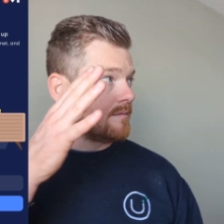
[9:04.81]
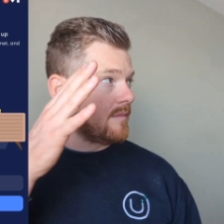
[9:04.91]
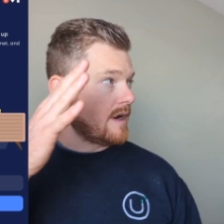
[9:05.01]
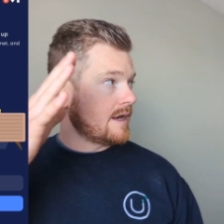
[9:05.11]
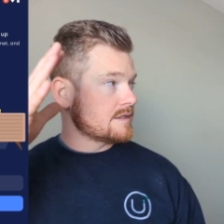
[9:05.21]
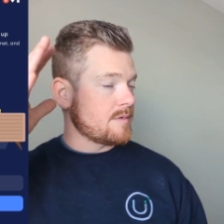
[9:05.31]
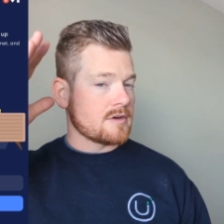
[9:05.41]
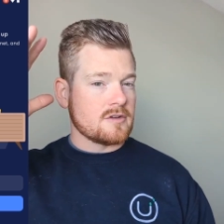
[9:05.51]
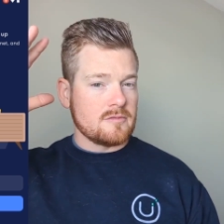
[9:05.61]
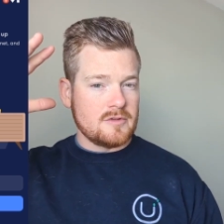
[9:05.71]
my
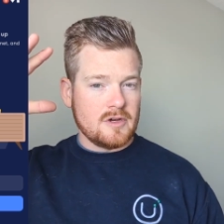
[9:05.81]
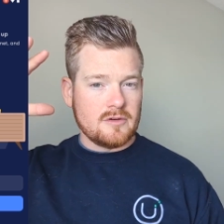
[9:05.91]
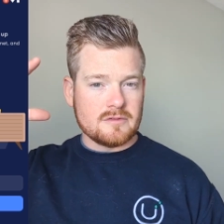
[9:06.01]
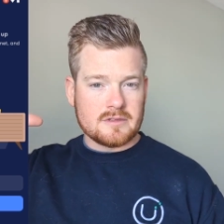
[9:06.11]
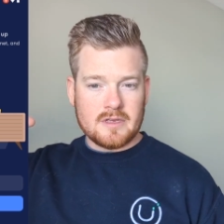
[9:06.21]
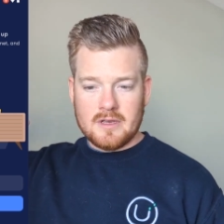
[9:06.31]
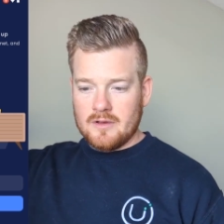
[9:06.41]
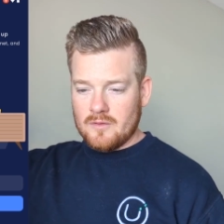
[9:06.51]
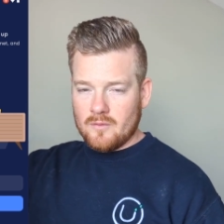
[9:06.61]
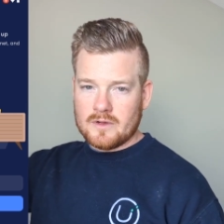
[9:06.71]
smart home knows
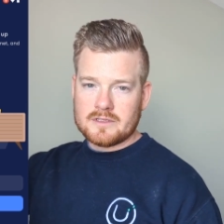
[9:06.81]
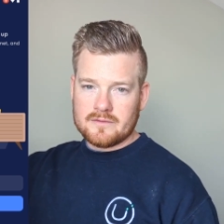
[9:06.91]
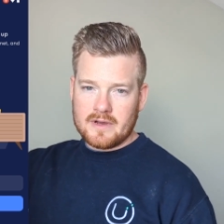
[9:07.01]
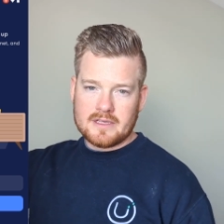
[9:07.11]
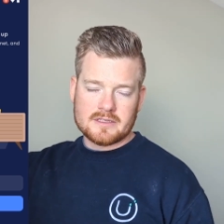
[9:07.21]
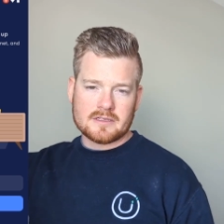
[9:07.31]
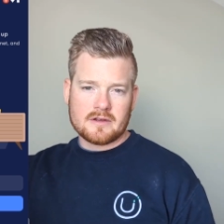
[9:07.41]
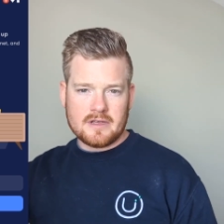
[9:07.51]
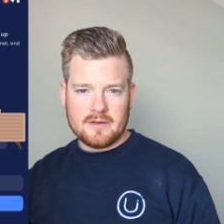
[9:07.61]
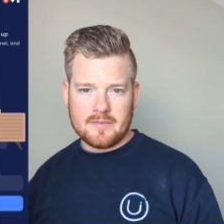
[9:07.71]
what devices
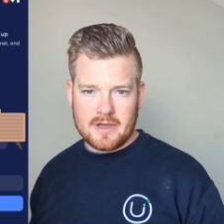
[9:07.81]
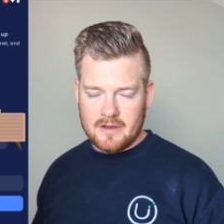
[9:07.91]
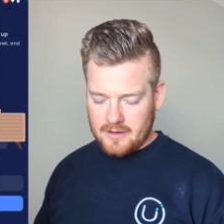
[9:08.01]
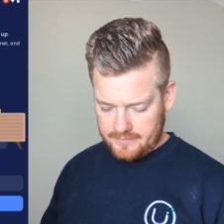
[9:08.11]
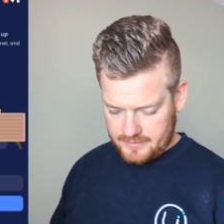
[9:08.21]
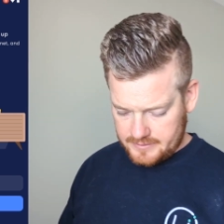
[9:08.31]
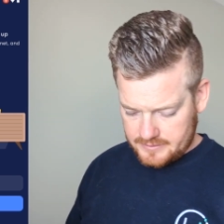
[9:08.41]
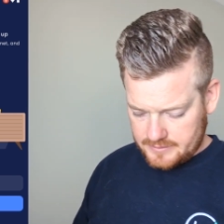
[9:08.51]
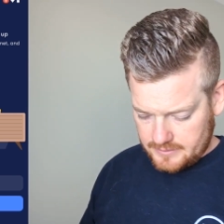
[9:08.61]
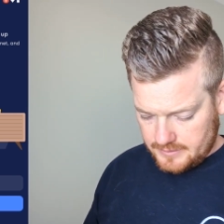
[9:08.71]
are in my office.